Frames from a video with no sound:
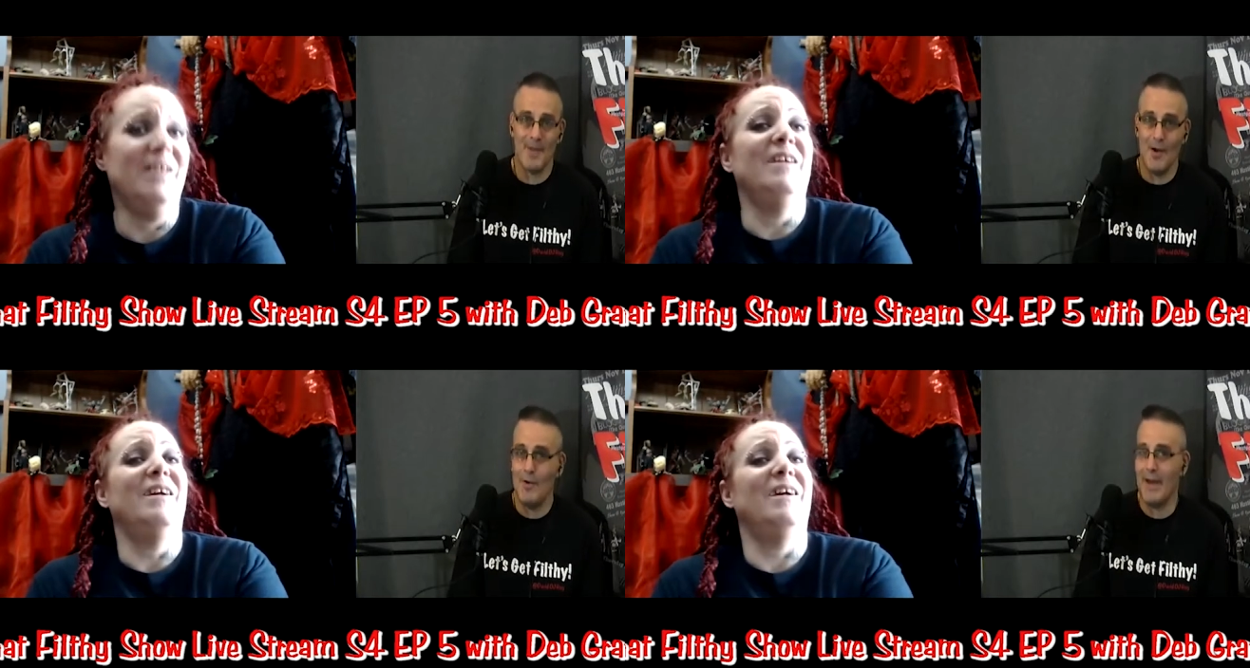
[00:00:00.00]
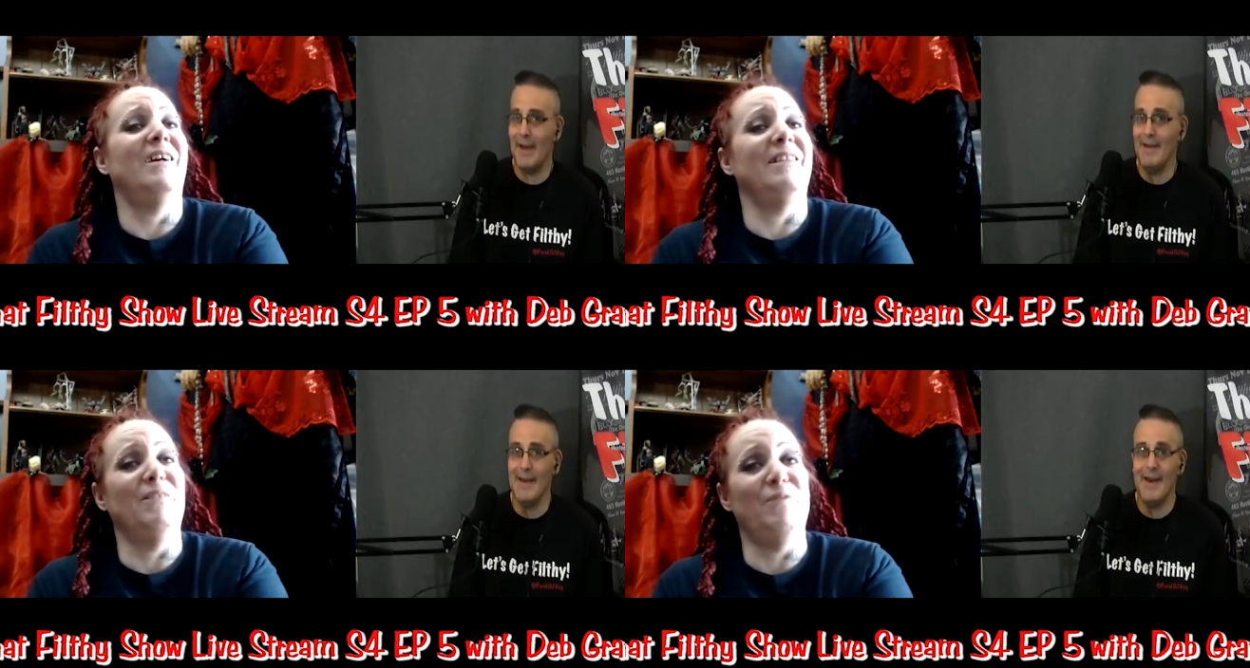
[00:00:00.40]

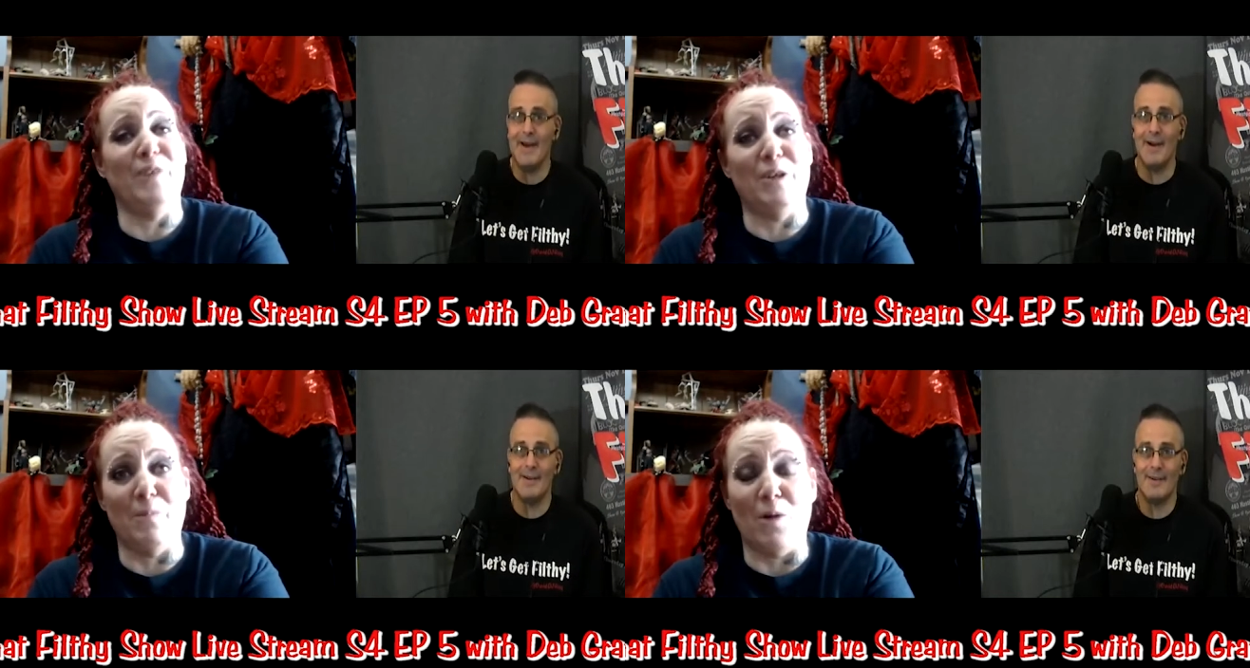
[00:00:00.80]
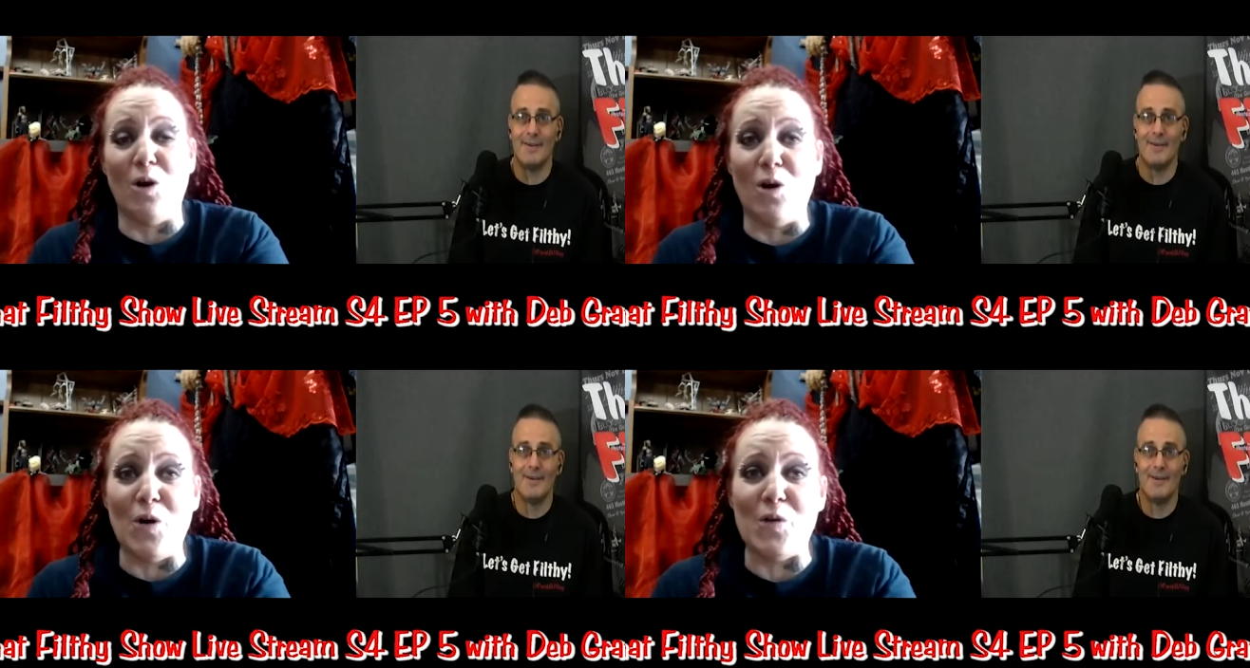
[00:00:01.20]
Speaker 1: Okay, yeah. Film,
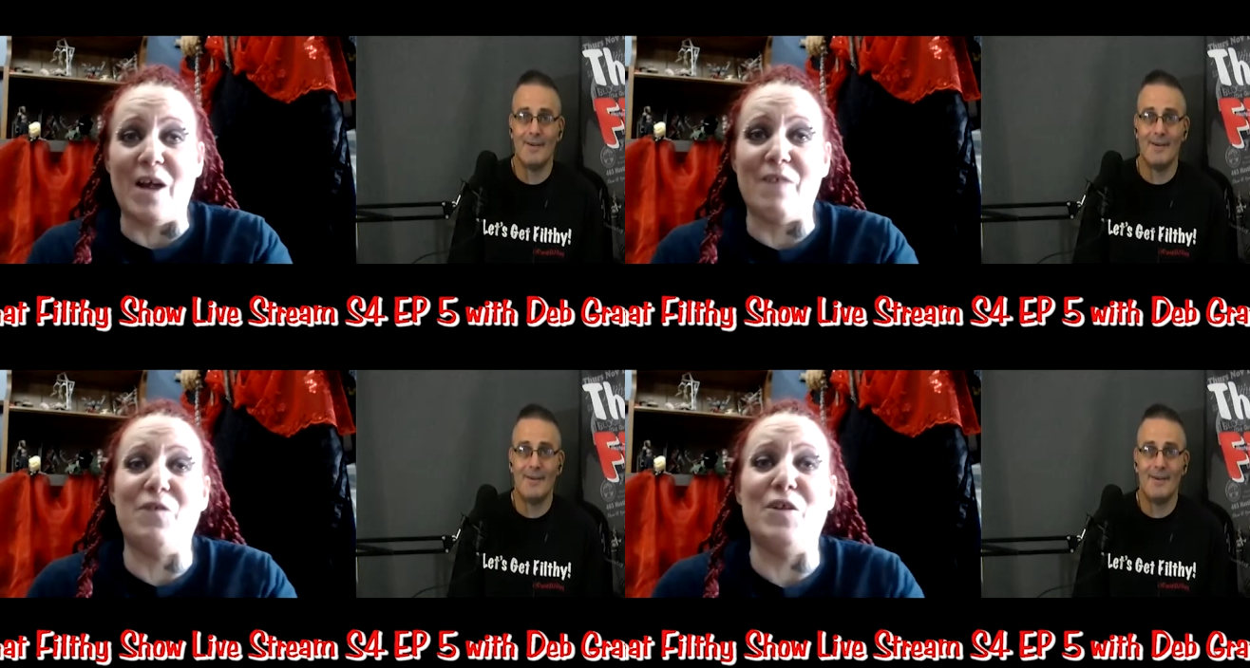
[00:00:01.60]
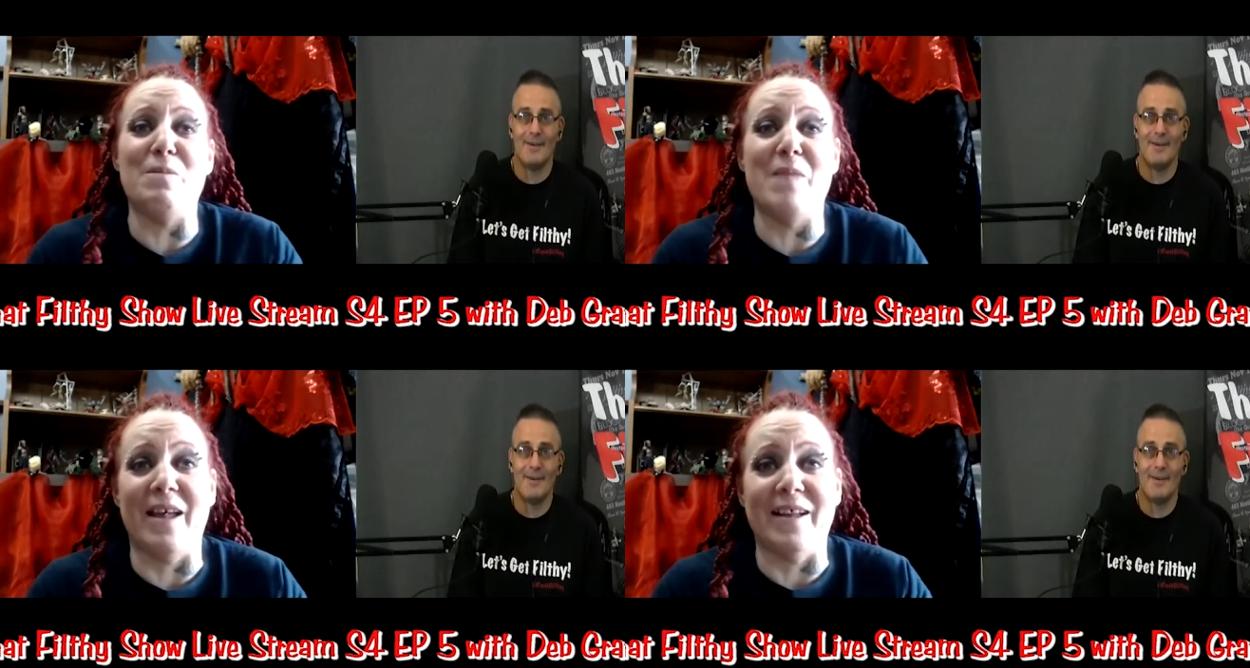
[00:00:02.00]
oh, that
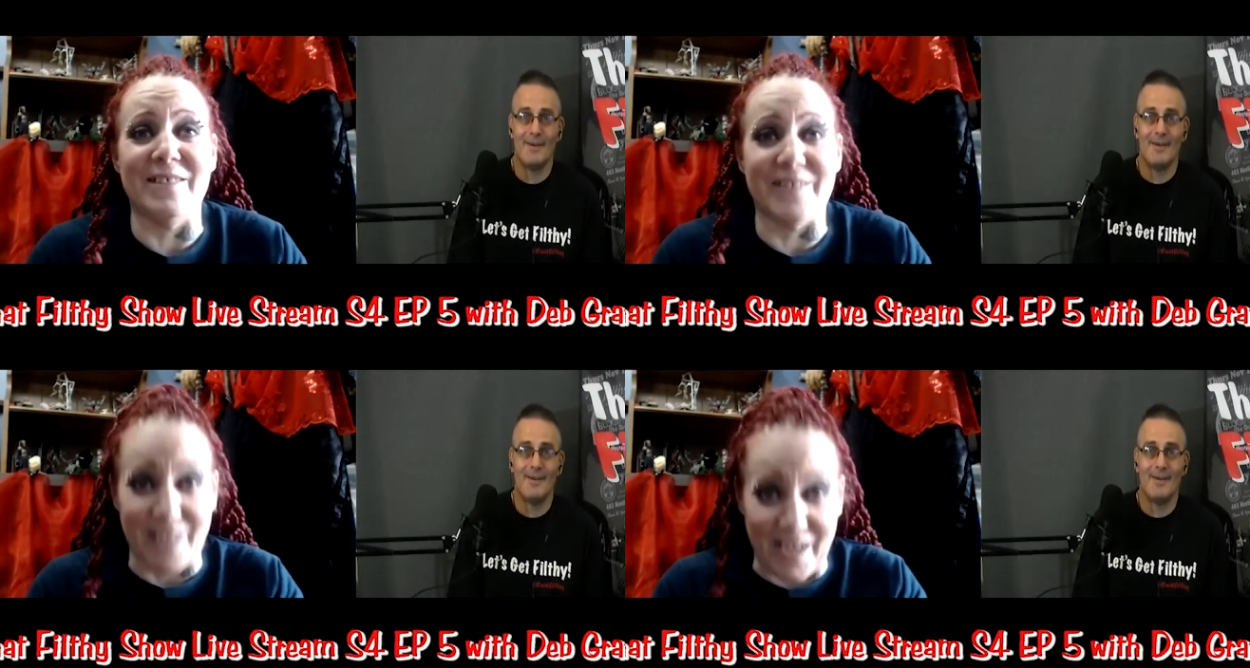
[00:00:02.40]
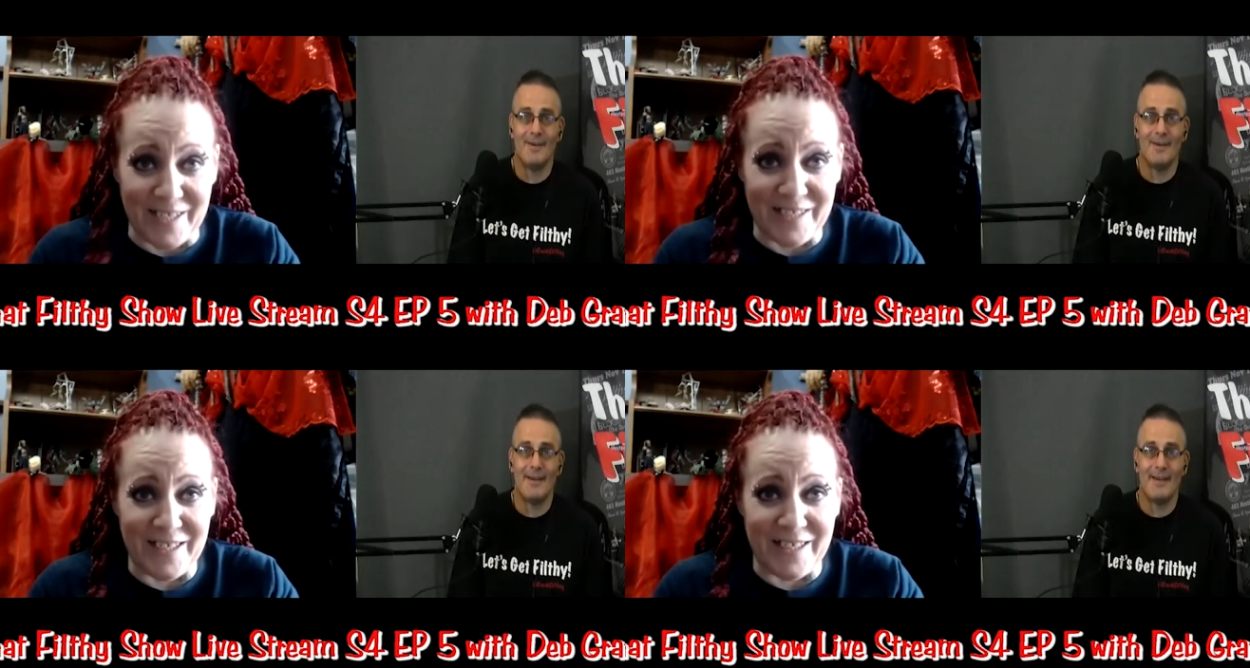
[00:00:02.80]
film
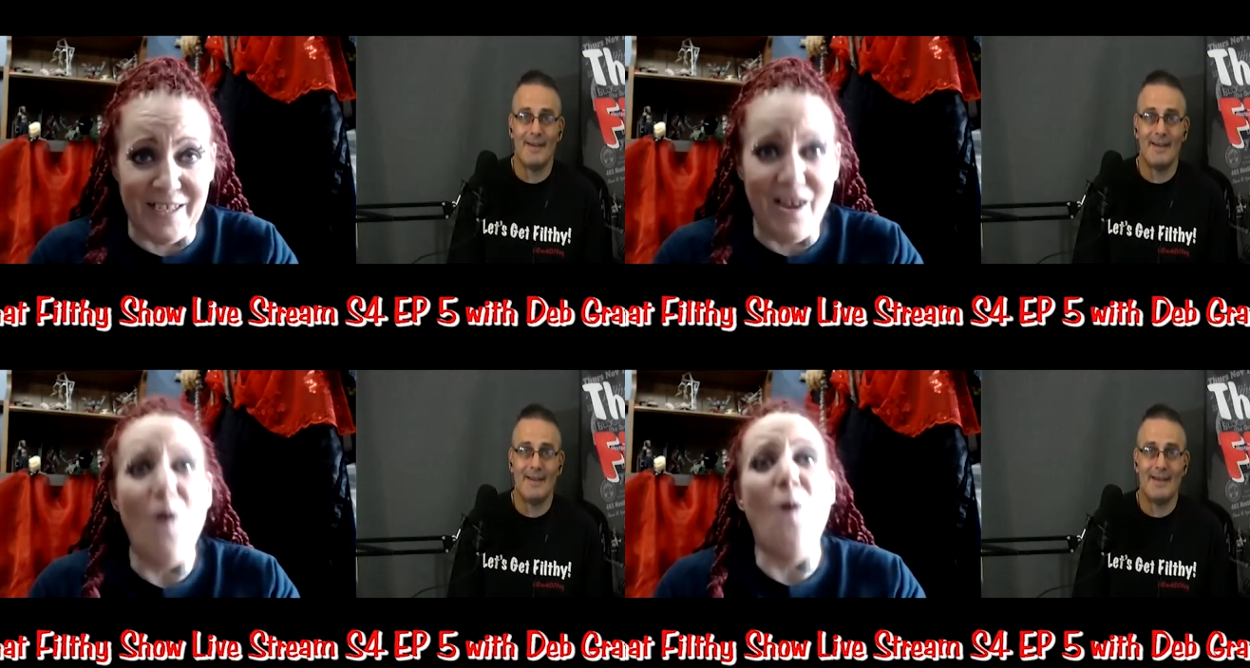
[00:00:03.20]
Anxiety.